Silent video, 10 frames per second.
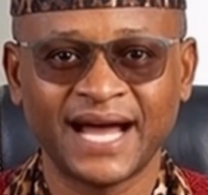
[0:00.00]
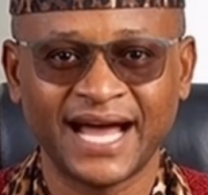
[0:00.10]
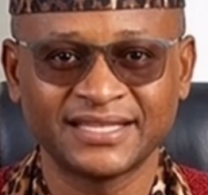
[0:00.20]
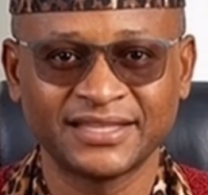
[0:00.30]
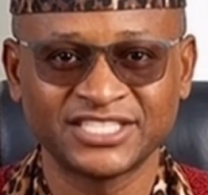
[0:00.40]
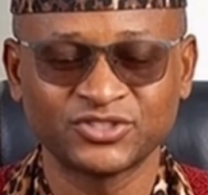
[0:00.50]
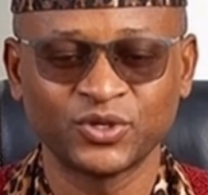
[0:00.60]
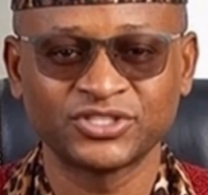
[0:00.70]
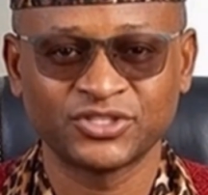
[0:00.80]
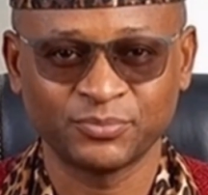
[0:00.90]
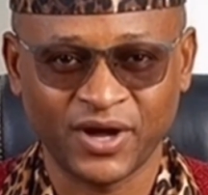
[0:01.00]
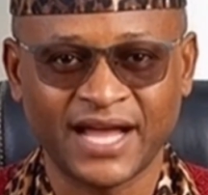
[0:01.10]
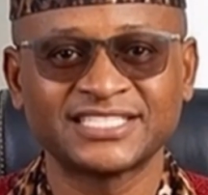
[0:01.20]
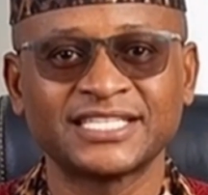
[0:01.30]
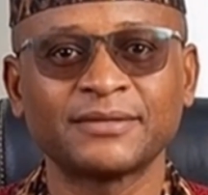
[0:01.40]
and this one
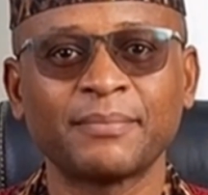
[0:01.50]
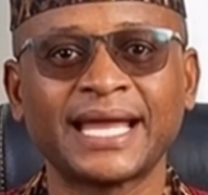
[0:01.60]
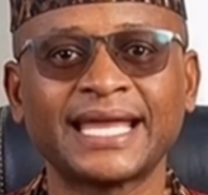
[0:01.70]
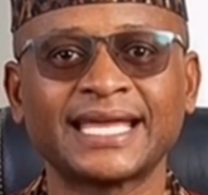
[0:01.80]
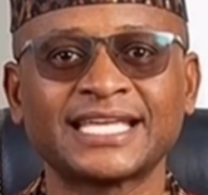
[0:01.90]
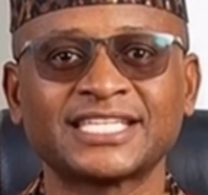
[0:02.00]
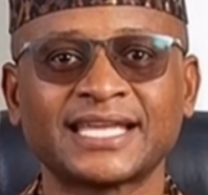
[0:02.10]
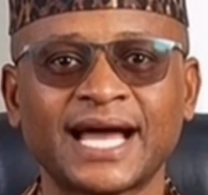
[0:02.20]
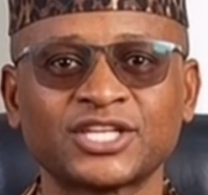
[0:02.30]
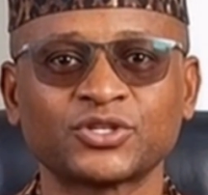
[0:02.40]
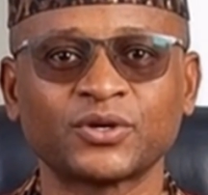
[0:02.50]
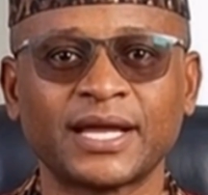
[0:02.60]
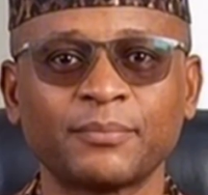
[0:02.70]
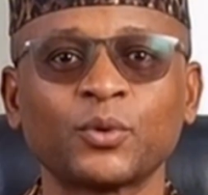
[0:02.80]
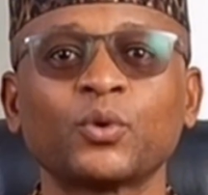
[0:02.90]
surprises many international
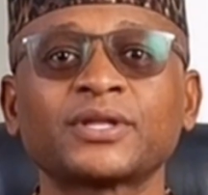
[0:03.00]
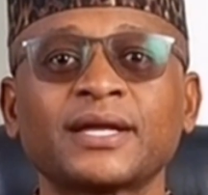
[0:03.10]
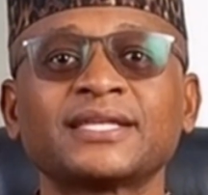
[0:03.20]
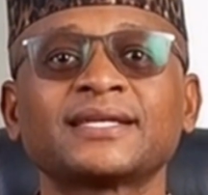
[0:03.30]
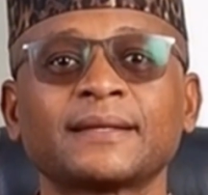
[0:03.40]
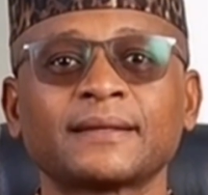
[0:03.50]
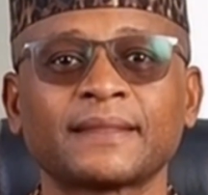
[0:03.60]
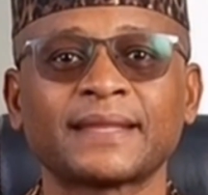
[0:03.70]
importers,